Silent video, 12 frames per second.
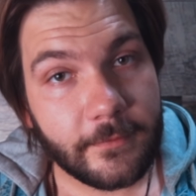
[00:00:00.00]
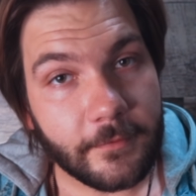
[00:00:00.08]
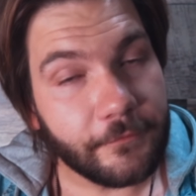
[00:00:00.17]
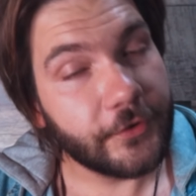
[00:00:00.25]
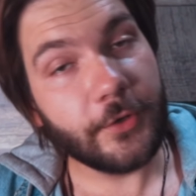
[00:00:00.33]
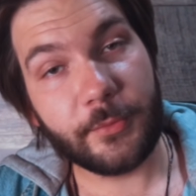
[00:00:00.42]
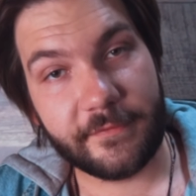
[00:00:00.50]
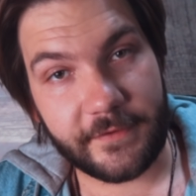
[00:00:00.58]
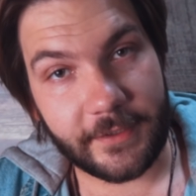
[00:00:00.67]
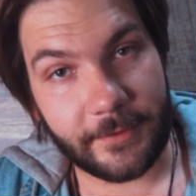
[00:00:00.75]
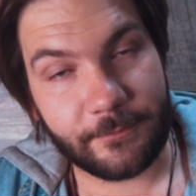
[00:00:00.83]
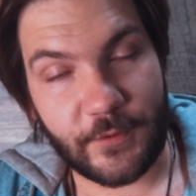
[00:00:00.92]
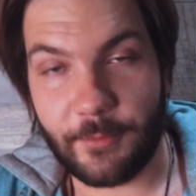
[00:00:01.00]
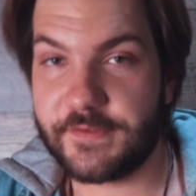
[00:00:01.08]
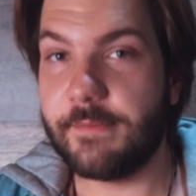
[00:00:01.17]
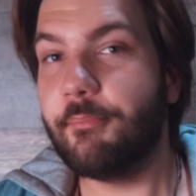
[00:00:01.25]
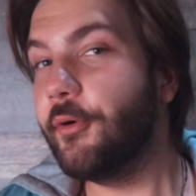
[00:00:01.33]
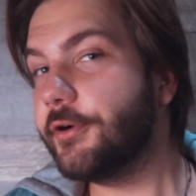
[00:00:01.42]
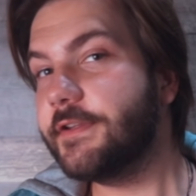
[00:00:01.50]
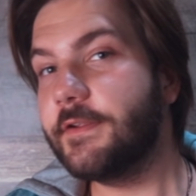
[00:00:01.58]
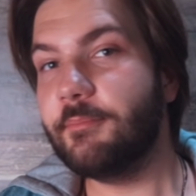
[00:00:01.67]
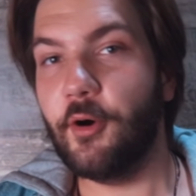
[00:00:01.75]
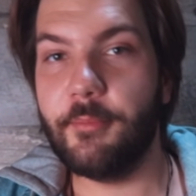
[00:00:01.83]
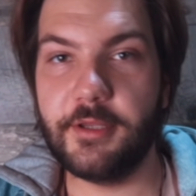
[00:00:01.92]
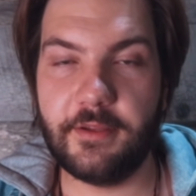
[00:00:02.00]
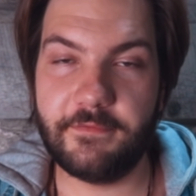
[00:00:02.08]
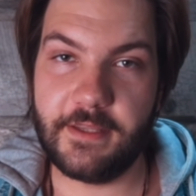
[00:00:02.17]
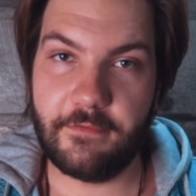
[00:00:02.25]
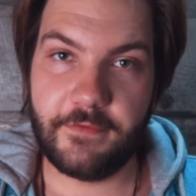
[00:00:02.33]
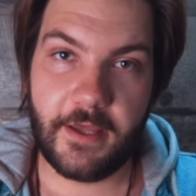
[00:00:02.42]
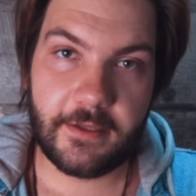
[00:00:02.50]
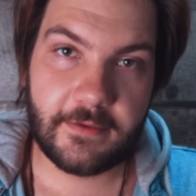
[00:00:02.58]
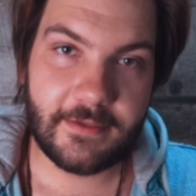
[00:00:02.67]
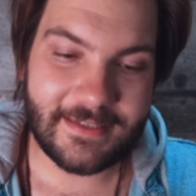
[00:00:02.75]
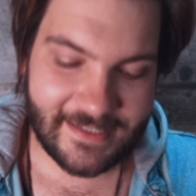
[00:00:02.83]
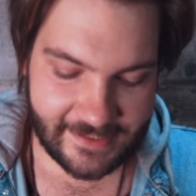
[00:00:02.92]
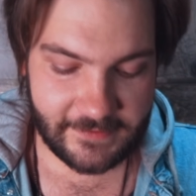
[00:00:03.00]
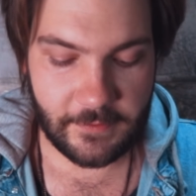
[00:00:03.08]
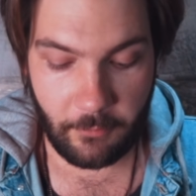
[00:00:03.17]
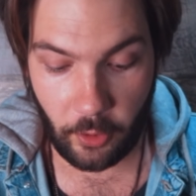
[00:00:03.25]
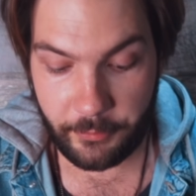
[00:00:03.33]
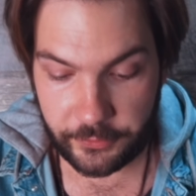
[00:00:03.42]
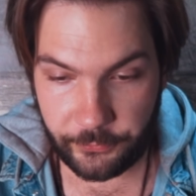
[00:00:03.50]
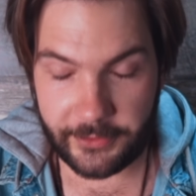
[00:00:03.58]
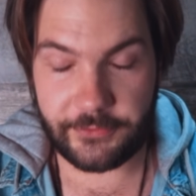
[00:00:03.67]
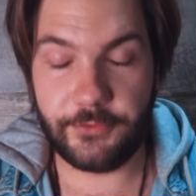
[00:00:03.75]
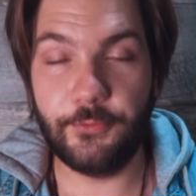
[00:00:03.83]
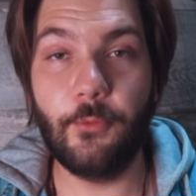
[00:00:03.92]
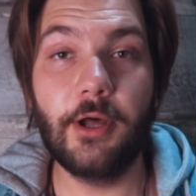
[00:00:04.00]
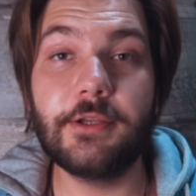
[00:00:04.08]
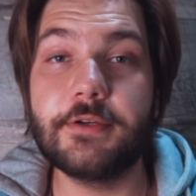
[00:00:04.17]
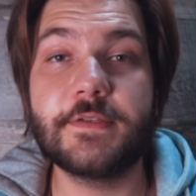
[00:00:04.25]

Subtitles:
for the reveal, the most important moment of the effect. This is the moment when you want your